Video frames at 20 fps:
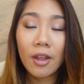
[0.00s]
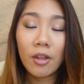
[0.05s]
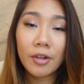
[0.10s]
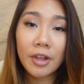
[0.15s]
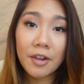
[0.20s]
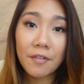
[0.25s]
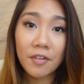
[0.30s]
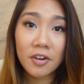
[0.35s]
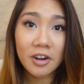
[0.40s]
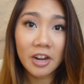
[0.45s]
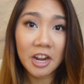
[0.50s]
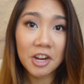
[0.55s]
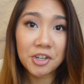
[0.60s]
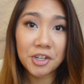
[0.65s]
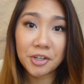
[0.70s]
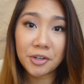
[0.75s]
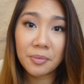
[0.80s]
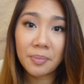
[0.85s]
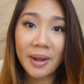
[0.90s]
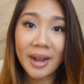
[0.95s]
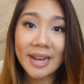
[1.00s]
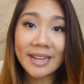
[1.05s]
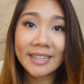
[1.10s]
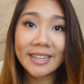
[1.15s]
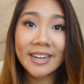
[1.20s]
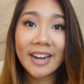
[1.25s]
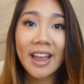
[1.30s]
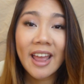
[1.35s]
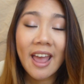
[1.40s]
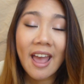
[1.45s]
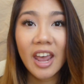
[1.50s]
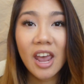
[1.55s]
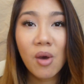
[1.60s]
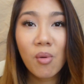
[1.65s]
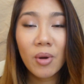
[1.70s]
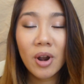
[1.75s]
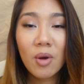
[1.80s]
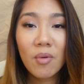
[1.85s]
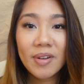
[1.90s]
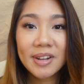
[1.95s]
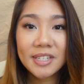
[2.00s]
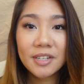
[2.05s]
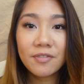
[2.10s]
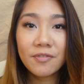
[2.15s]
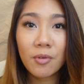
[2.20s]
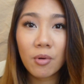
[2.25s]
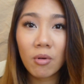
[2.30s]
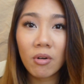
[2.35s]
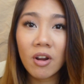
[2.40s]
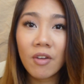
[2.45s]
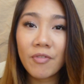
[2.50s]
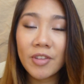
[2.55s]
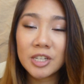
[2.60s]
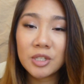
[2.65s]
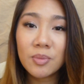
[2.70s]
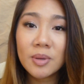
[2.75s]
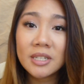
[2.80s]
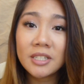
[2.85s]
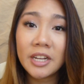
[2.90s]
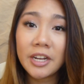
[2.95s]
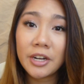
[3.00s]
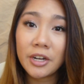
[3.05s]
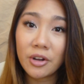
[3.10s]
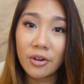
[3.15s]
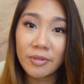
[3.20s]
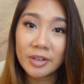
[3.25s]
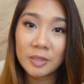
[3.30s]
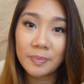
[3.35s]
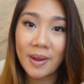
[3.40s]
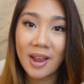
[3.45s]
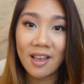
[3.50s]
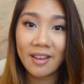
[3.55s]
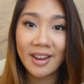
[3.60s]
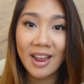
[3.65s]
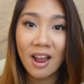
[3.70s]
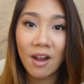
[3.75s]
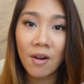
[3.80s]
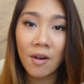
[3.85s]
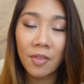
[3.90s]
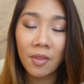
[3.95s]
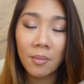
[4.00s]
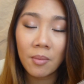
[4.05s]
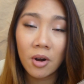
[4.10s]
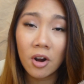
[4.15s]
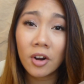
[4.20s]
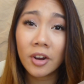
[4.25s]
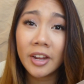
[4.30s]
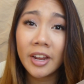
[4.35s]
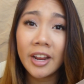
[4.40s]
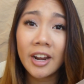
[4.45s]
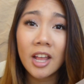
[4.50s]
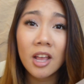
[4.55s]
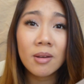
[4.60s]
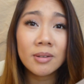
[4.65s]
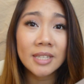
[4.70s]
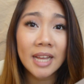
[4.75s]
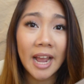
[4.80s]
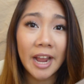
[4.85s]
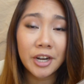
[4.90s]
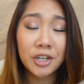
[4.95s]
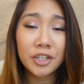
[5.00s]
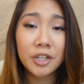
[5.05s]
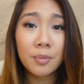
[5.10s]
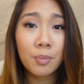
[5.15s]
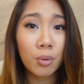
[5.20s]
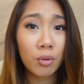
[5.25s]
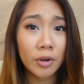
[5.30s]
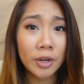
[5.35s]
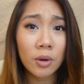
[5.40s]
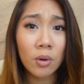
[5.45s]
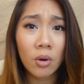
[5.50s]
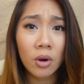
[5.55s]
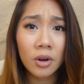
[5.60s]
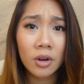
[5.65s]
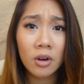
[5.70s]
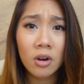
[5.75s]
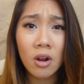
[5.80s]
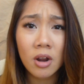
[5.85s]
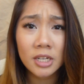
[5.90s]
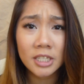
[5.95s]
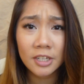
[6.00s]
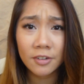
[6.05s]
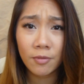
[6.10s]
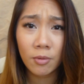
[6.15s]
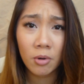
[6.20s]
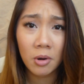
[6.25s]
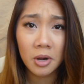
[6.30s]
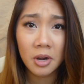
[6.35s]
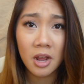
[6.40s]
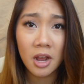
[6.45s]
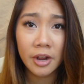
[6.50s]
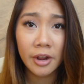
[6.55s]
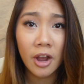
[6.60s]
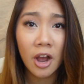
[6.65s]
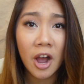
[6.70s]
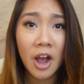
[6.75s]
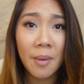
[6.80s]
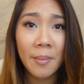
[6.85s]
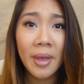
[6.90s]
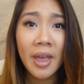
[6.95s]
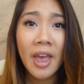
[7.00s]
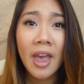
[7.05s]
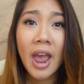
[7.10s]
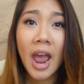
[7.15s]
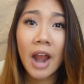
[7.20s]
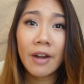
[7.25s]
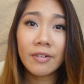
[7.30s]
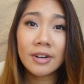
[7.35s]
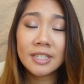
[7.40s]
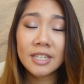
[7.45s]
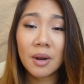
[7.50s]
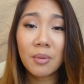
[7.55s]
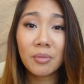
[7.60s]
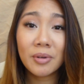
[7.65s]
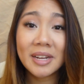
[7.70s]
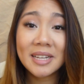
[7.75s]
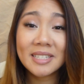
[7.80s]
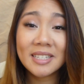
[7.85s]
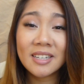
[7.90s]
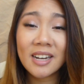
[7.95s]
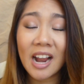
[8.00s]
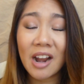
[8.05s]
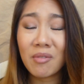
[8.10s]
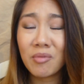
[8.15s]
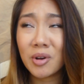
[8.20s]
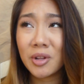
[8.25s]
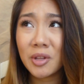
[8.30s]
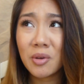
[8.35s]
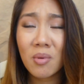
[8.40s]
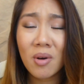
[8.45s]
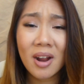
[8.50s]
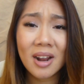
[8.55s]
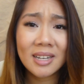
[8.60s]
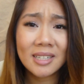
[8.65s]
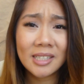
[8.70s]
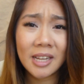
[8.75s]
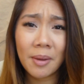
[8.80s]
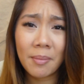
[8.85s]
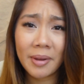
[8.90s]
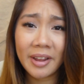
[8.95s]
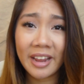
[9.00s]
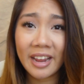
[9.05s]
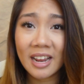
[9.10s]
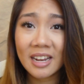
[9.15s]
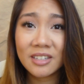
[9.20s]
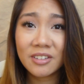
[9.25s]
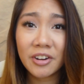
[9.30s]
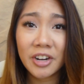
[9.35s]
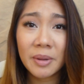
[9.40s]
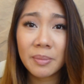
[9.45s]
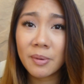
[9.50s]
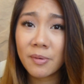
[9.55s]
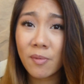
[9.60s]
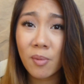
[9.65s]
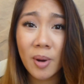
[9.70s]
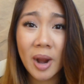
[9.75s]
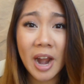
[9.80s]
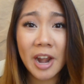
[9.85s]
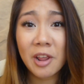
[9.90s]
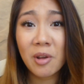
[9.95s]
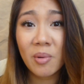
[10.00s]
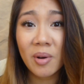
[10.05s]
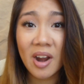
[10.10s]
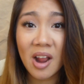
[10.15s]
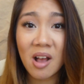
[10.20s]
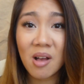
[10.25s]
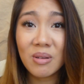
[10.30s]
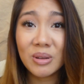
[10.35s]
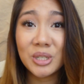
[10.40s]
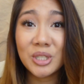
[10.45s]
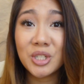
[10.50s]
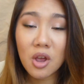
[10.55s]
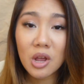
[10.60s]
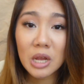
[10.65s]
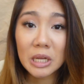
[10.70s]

looking for an eyeshadow palette. And when I went to Sephora, this was the newest palette out on the market. It was actually pre-order on Sephora.com, and for some reason I really wanted to get my hands on it before anyone else.